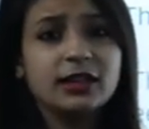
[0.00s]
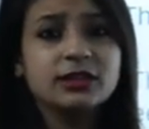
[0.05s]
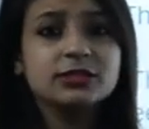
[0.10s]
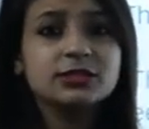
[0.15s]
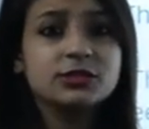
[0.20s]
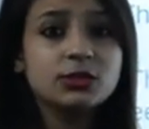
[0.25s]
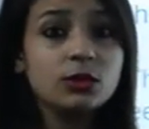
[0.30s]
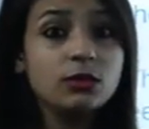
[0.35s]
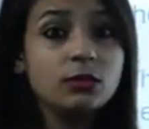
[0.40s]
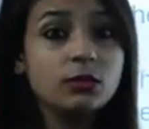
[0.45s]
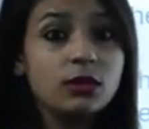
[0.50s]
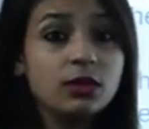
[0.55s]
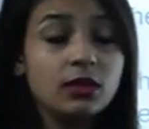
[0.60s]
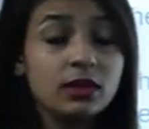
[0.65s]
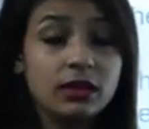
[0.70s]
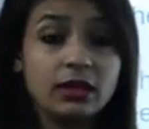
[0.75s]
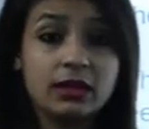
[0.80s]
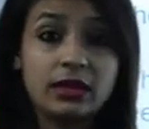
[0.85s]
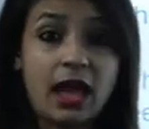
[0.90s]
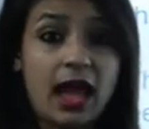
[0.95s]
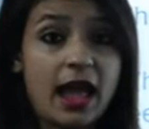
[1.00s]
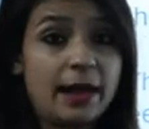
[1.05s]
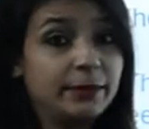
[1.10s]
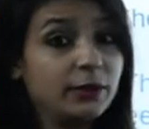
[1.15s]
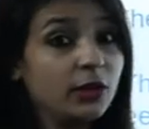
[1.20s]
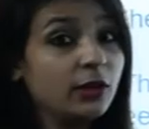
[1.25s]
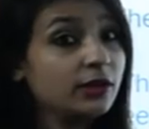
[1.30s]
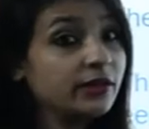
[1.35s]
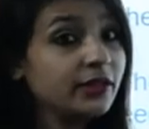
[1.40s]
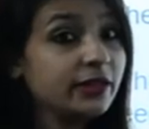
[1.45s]
So, I am
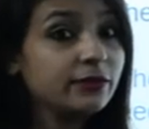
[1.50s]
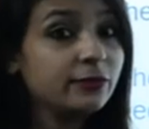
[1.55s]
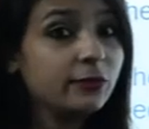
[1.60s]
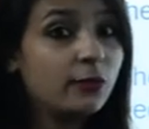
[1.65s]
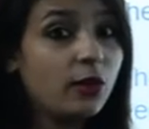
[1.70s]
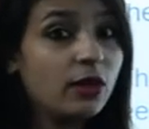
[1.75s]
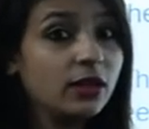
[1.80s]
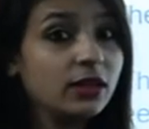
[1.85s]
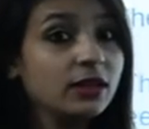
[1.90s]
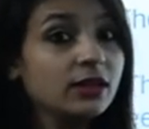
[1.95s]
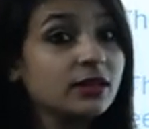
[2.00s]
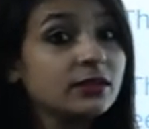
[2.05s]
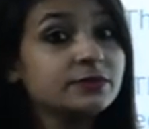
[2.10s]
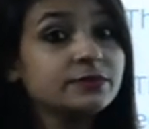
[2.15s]
not at fault.